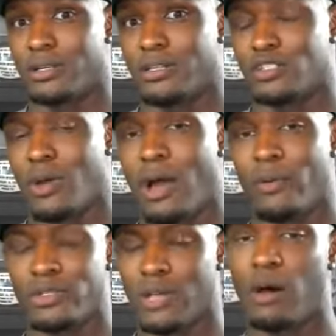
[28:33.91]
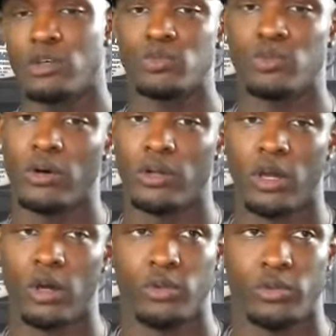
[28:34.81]
So I was willing to
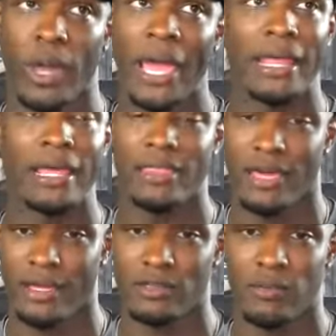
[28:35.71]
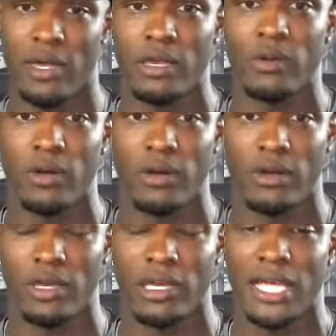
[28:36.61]
go through anything to make it
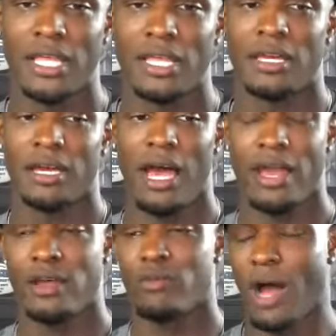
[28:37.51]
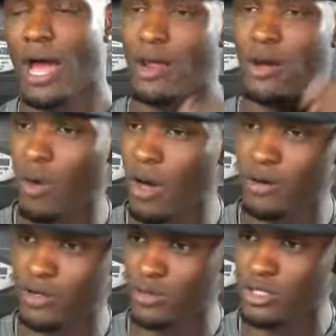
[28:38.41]
work. I didn't
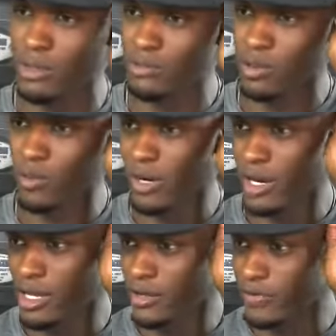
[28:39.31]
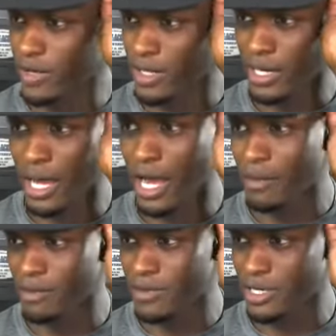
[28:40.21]
want to do something where it felt like a
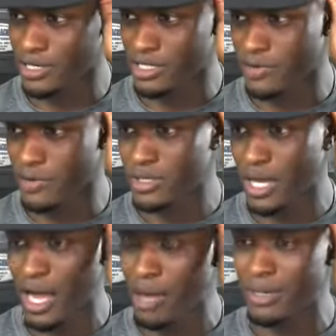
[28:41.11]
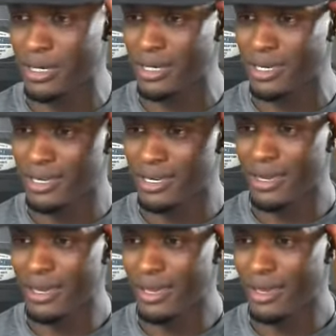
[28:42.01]
hobby, because if it was a hobby,
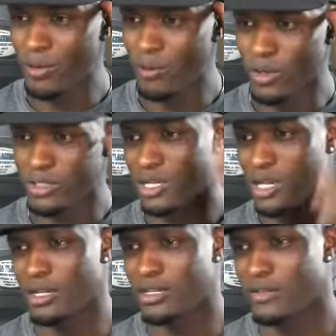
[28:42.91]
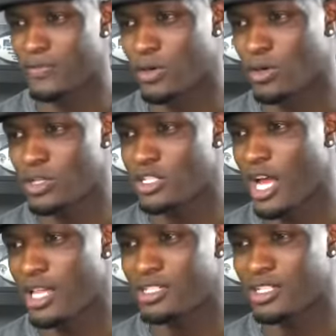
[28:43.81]
once it got difficult and
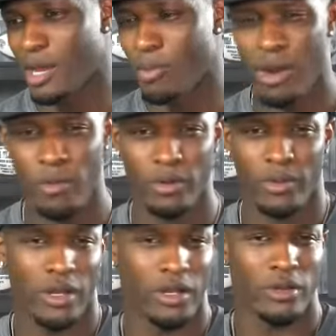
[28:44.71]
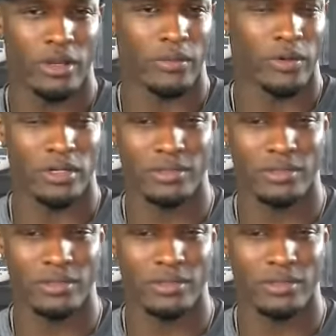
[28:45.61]
challenging, I probably wouldn't want to do it anymore.